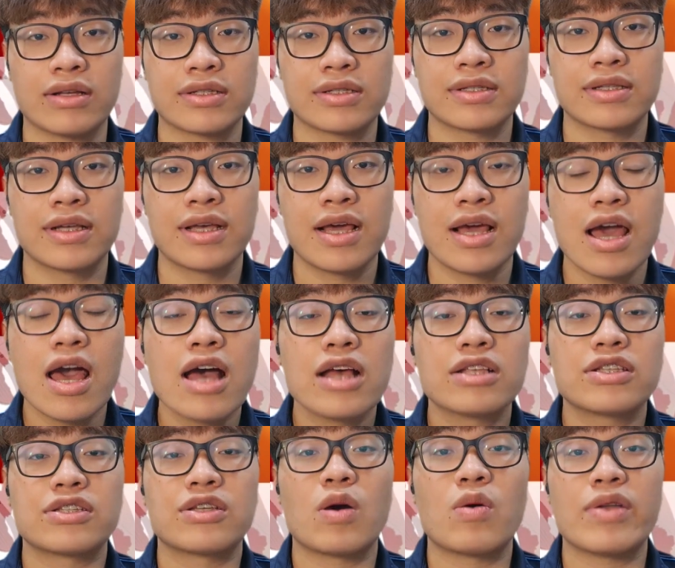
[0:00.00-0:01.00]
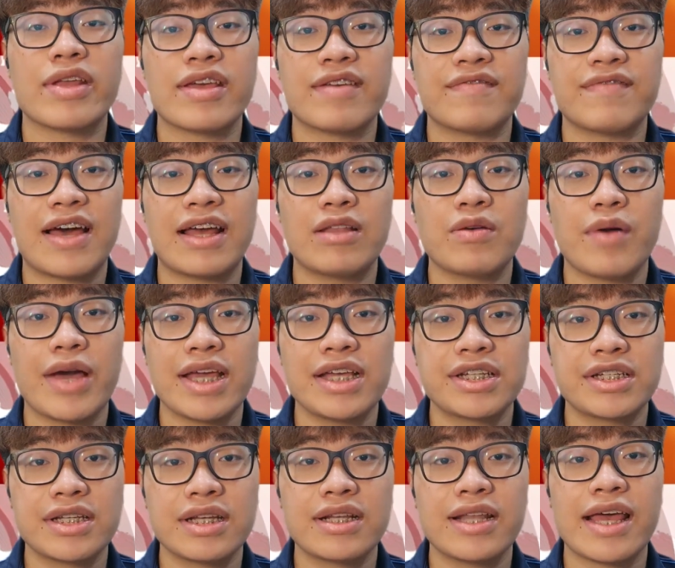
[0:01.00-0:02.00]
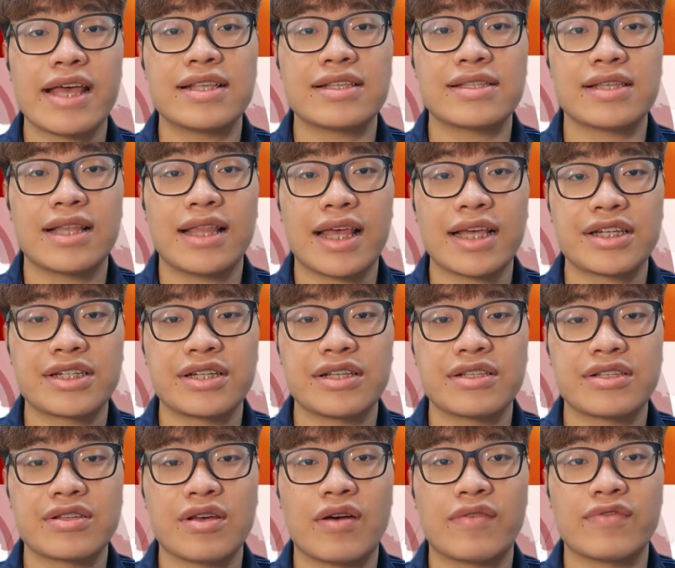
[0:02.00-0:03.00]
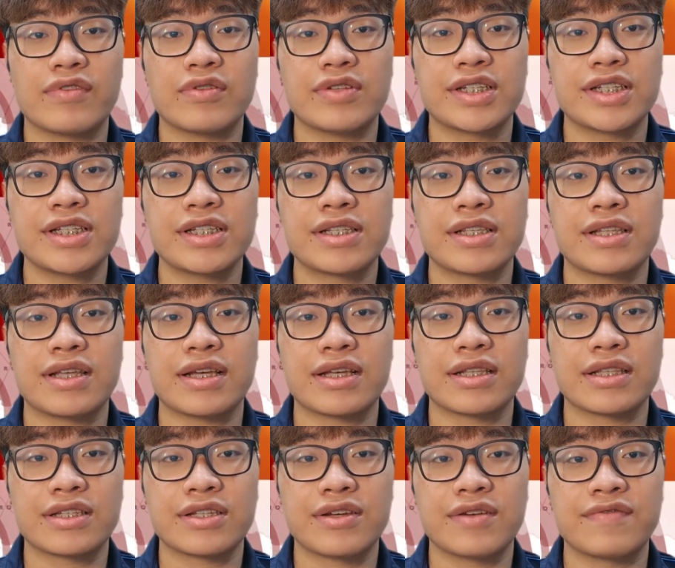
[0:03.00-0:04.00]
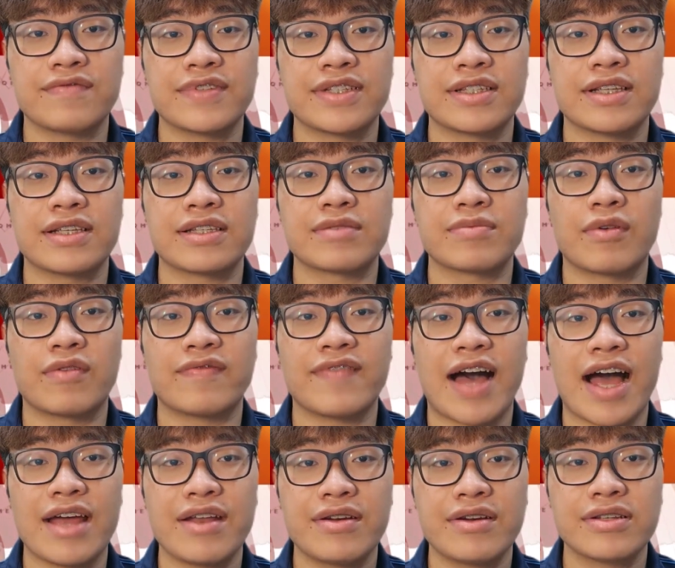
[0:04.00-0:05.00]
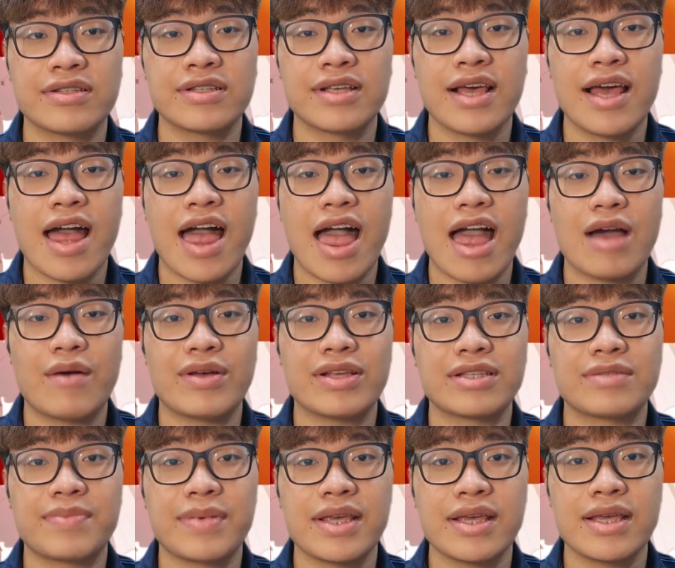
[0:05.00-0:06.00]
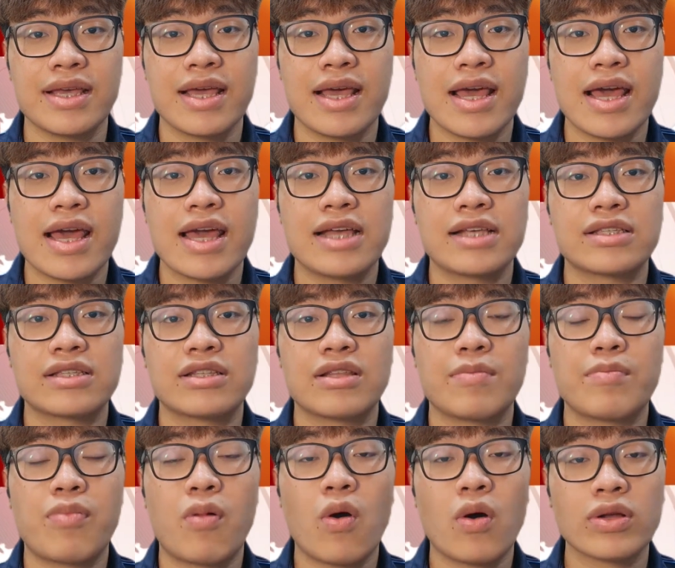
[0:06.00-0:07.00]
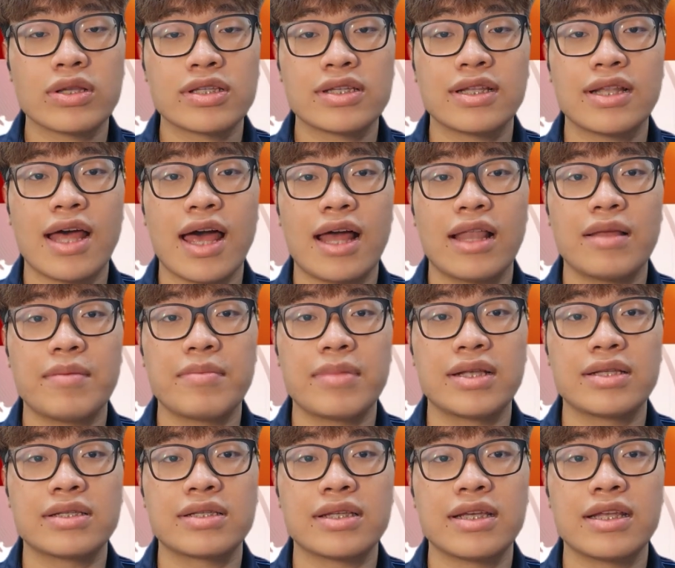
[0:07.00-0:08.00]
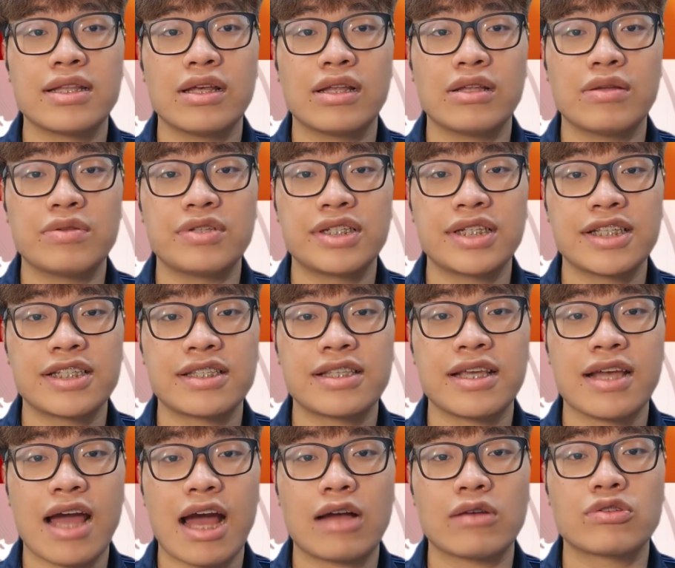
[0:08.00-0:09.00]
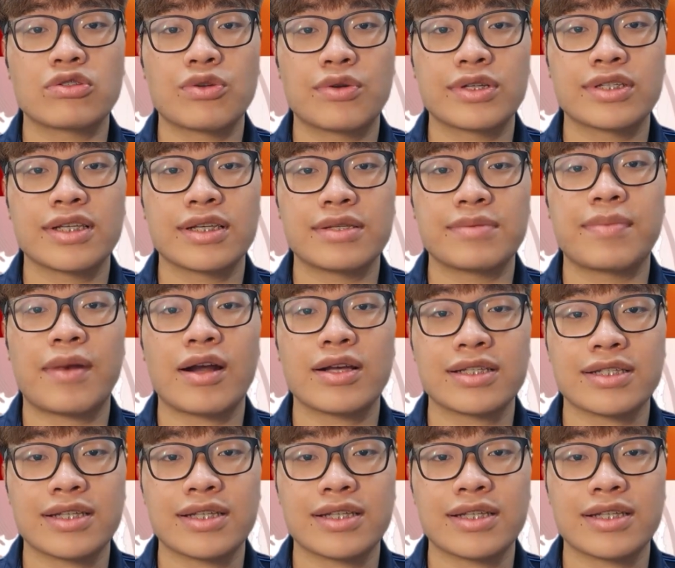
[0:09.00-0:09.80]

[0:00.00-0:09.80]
So the evaluation and selections of logistic services providers, LSP, is an important element in the logistic outsourcing process.